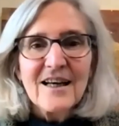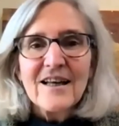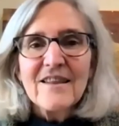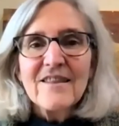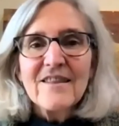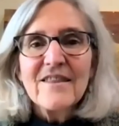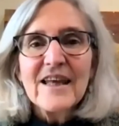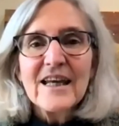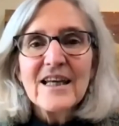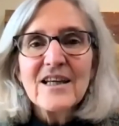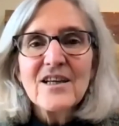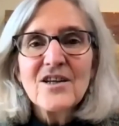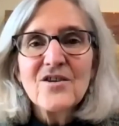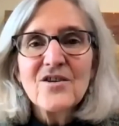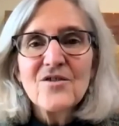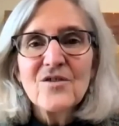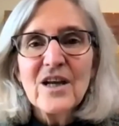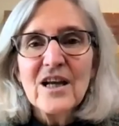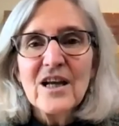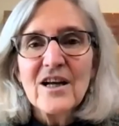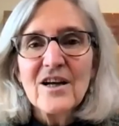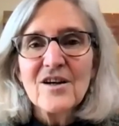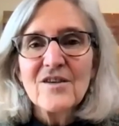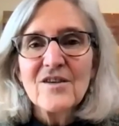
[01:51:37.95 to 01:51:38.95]
Thank you,
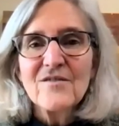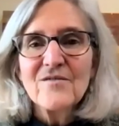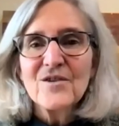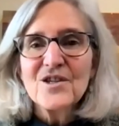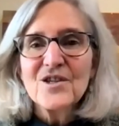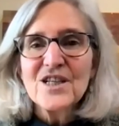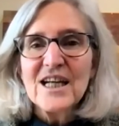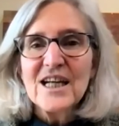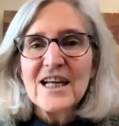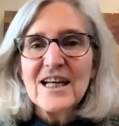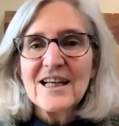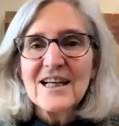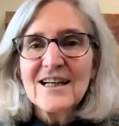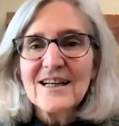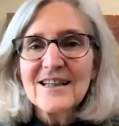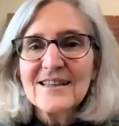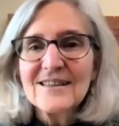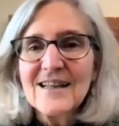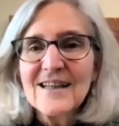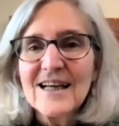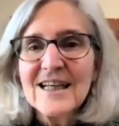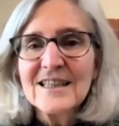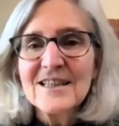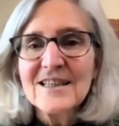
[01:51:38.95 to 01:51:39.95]
Karen, for staying
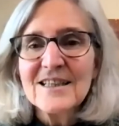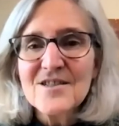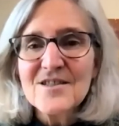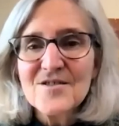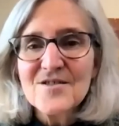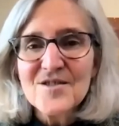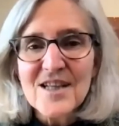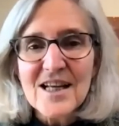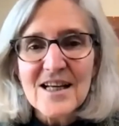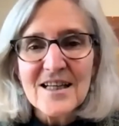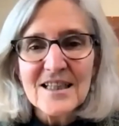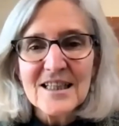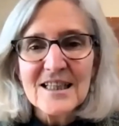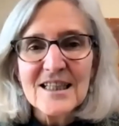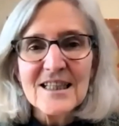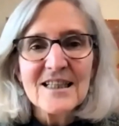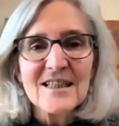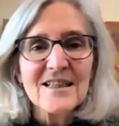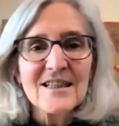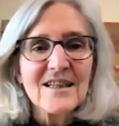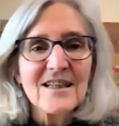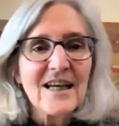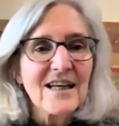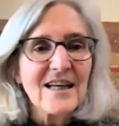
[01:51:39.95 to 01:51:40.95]
online, and
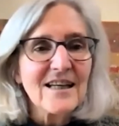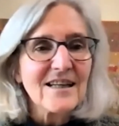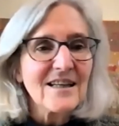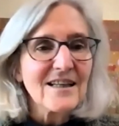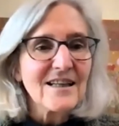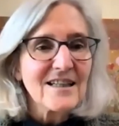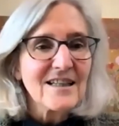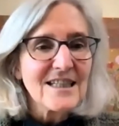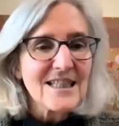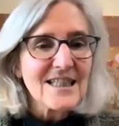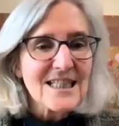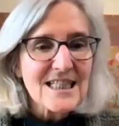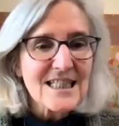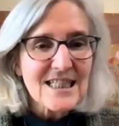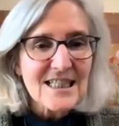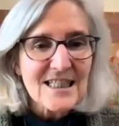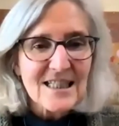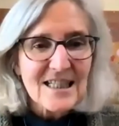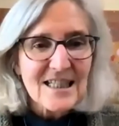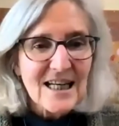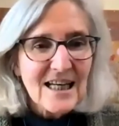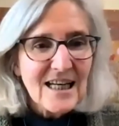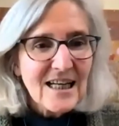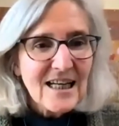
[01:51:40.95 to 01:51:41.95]
Susanna, and
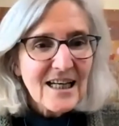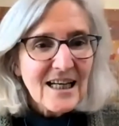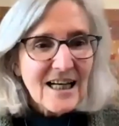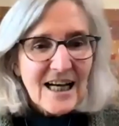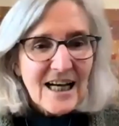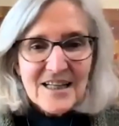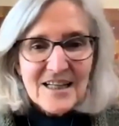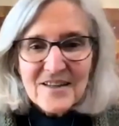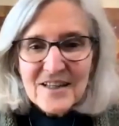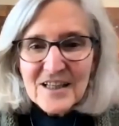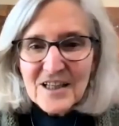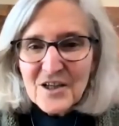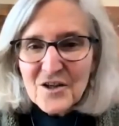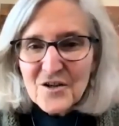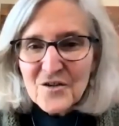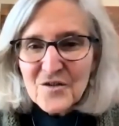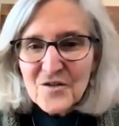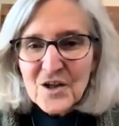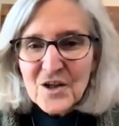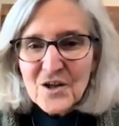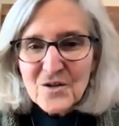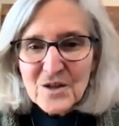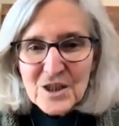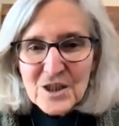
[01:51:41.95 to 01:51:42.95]
I think you're
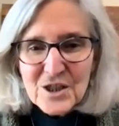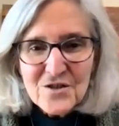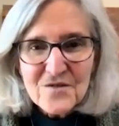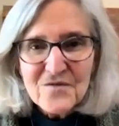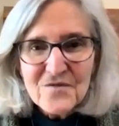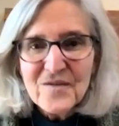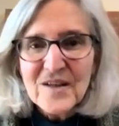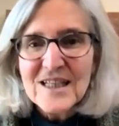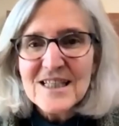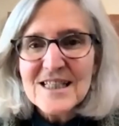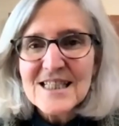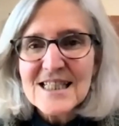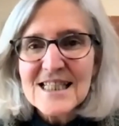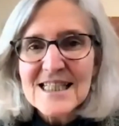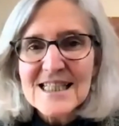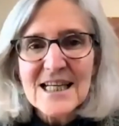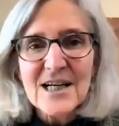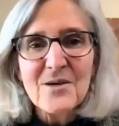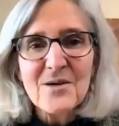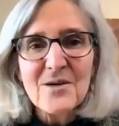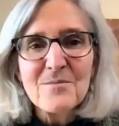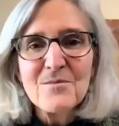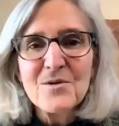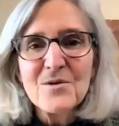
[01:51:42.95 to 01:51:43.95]
the only two faces that
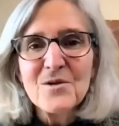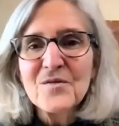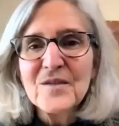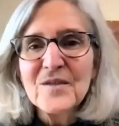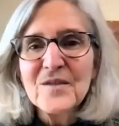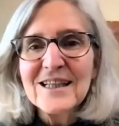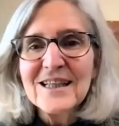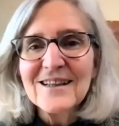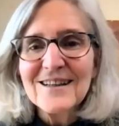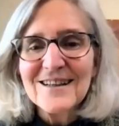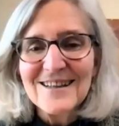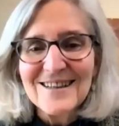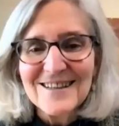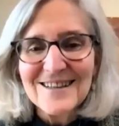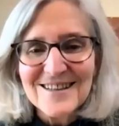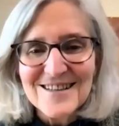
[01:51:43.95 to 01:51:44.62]
are moving.